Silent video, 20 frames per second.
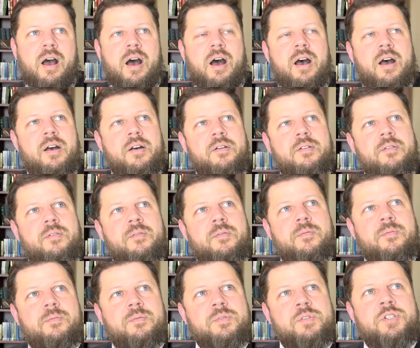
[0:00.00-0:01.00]
uh,
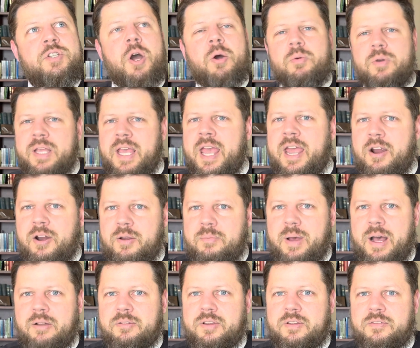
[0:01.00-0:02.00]
don't care
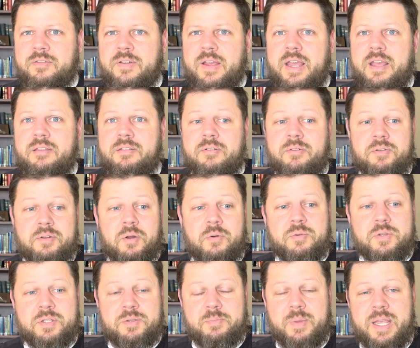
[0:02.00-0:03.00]
about the faith or
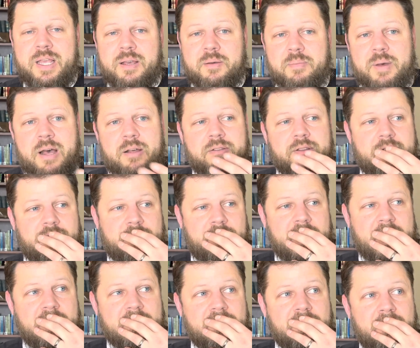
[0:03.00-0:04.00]
don't speak about the
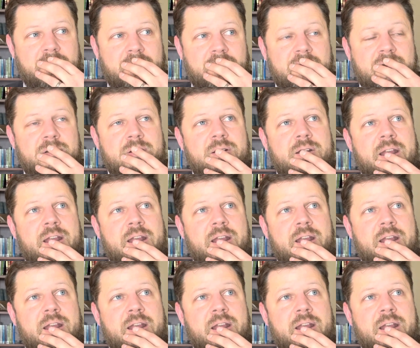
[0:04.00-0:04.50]
faith or